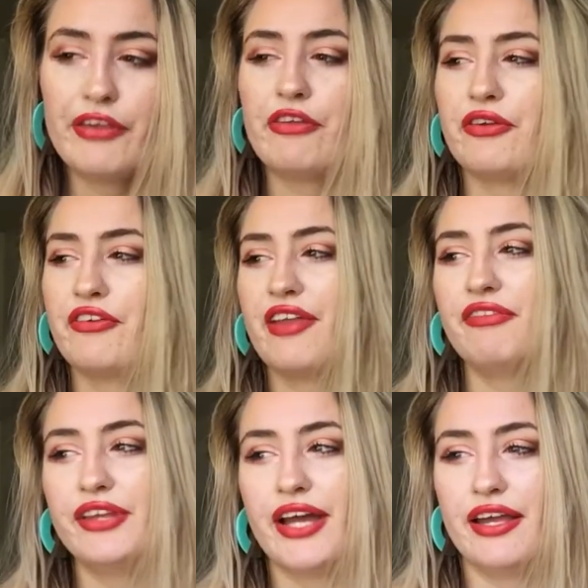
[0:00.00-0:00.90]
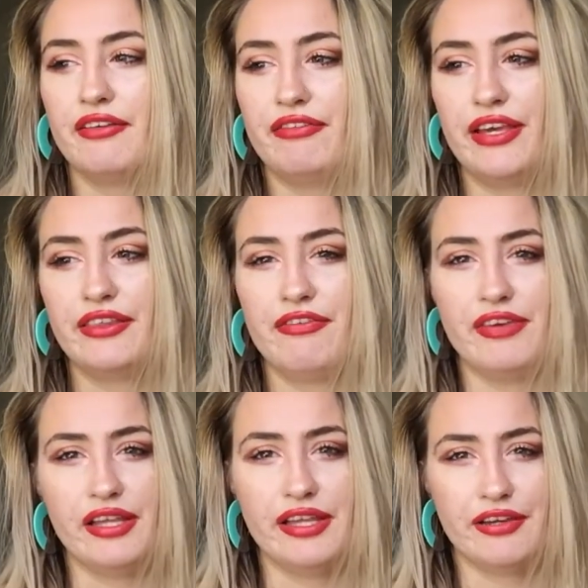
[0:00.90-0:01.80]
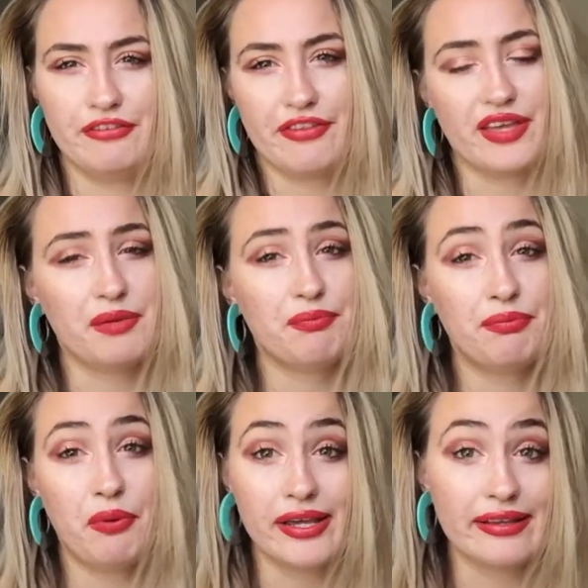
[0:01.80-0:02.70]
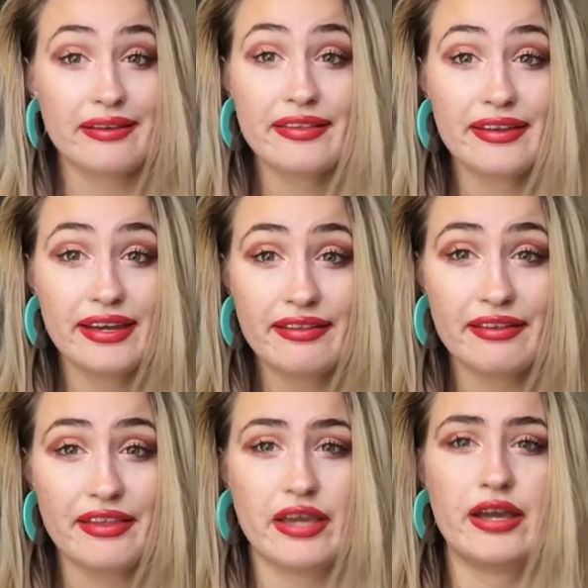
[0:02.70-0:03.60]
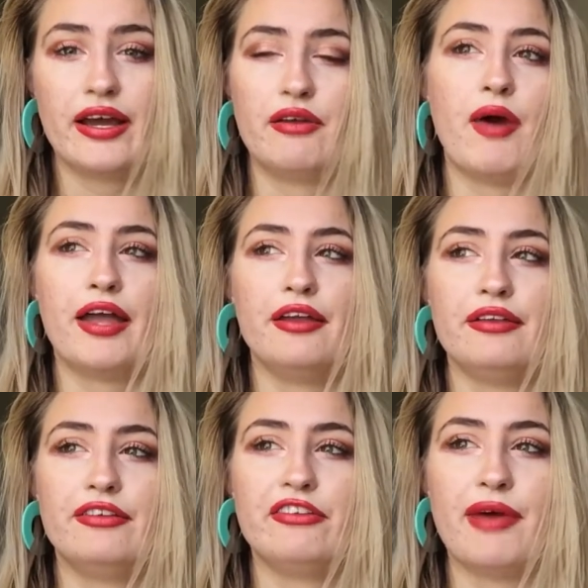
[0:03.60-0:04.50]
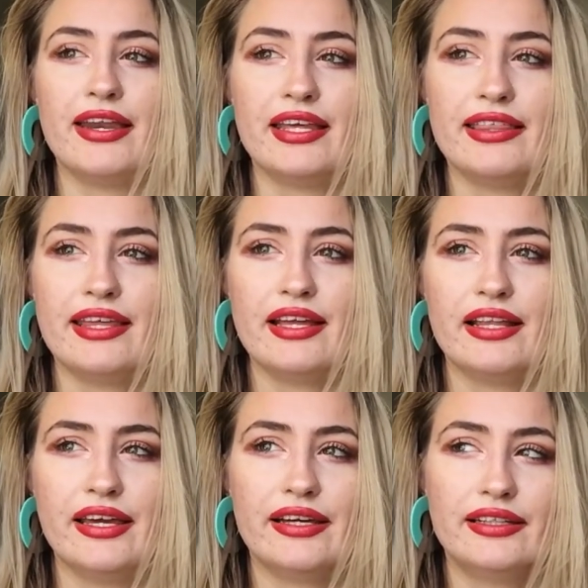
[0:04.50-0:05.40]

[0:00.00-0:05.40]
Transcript: So there's definitely kind of like the feeling of just like pointlessness. It's like kind of why do anything, like